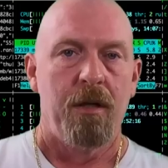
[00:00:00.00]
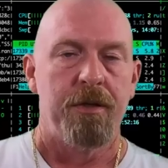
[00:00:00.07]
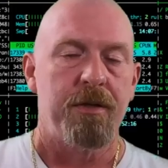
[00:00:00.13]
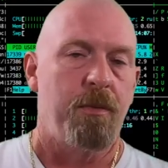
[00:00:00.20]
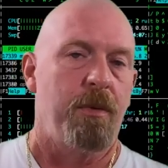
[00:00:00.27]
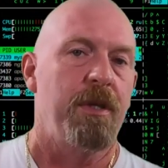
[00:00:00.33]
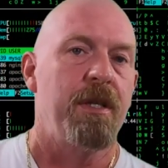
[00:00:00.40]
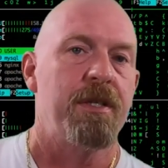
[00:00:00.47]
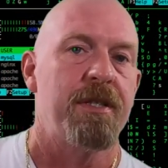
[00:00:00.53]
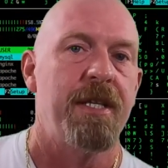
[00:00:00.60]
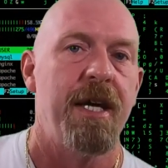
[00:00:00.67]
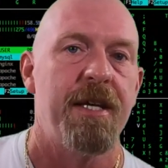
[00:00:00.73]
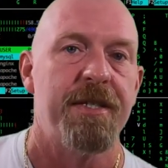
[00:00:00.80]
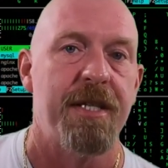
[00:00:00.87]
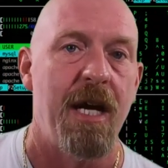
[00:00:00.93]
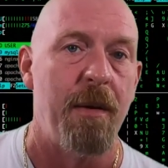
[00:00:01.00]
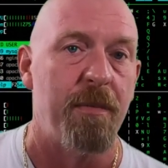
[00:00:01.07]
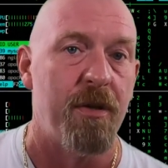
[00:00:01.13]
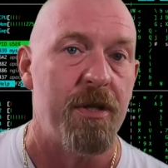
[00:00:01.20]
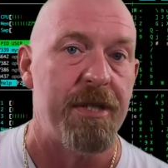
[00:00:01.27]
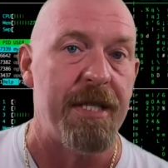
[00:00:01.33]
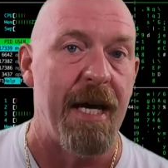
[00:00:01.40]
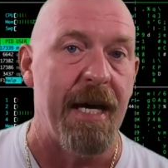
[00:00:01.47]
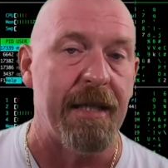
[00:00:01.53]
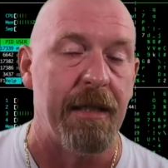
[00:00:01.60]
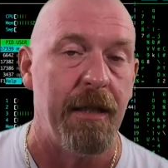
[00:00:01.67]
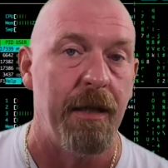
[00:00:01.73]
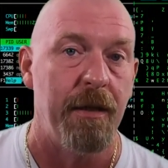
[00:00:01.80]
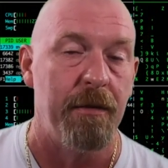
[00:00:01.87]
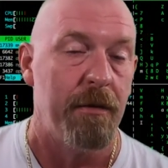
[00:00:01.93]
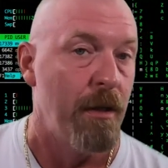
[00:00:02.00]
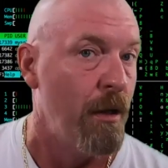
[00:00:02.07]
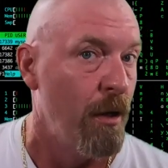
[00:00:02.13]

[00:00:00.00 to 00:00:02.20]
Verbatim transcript: So when this last cyber attack hit,